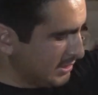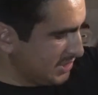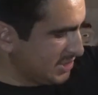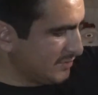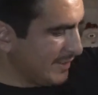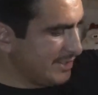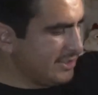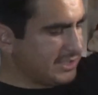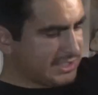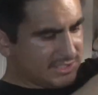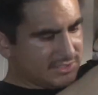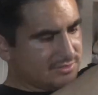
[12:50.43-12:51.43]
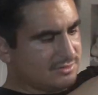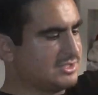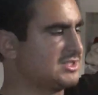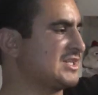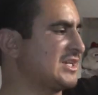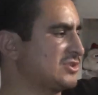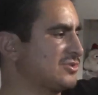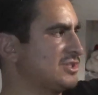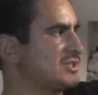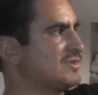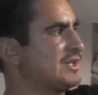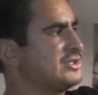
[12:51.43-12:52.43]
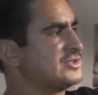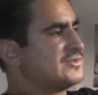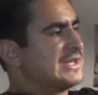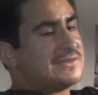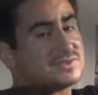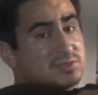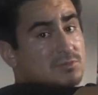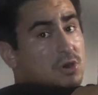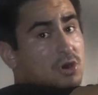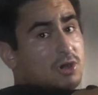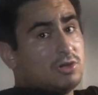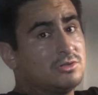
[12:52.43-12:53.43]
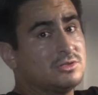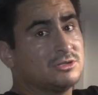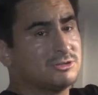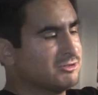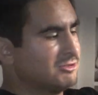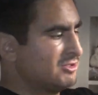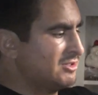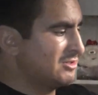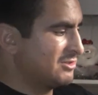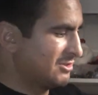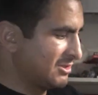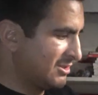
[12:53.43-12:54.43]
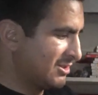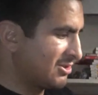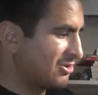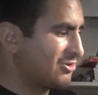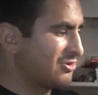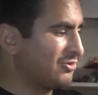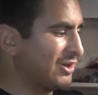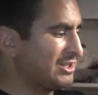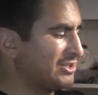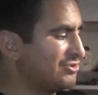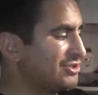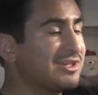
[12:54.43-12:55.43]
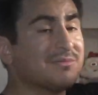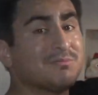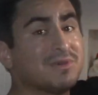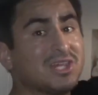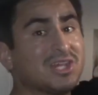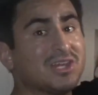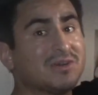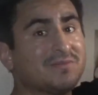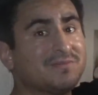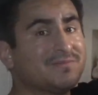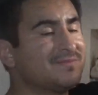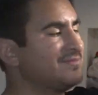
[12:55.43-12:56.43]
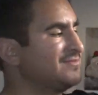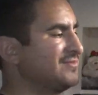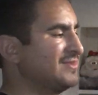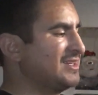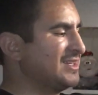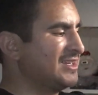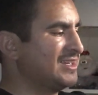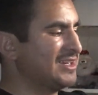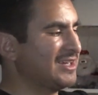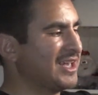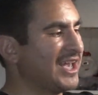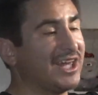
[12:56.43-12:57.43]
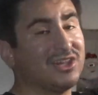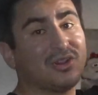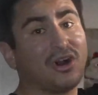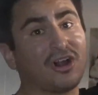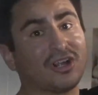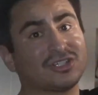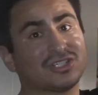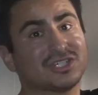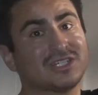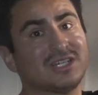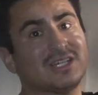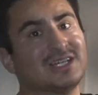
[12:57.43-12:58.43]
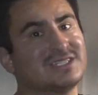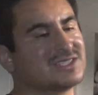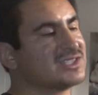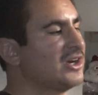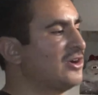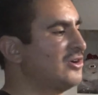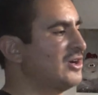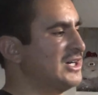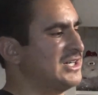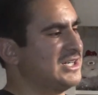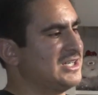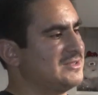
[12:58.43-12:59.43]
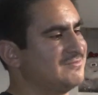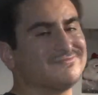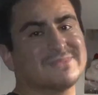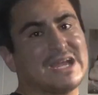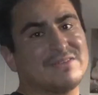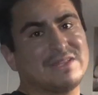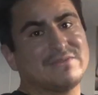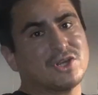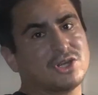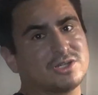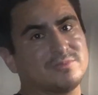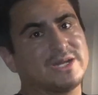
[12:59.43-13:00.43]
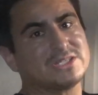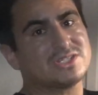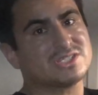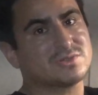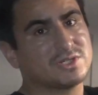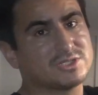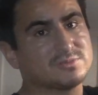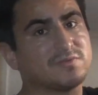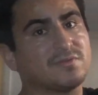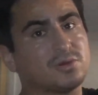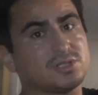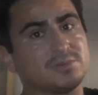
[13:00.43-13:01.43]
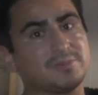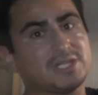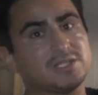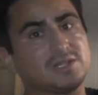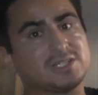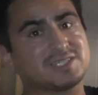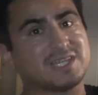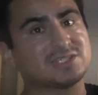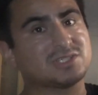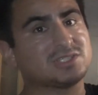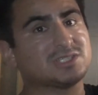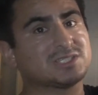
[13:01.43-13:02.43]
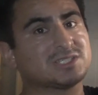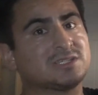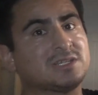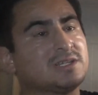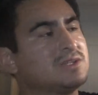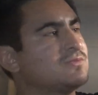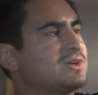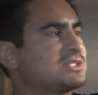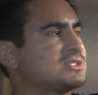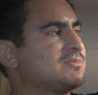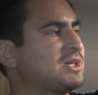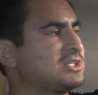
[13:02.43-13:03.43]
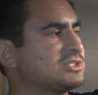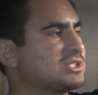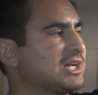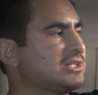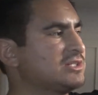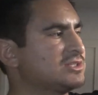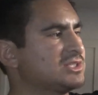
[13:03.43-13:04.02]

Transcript: sweaters. These Sanctuary sweaters. We have small, quite literally medium, and large. So I've never heard about these sweaters before. They're made in Los Angeles. Actually made in China,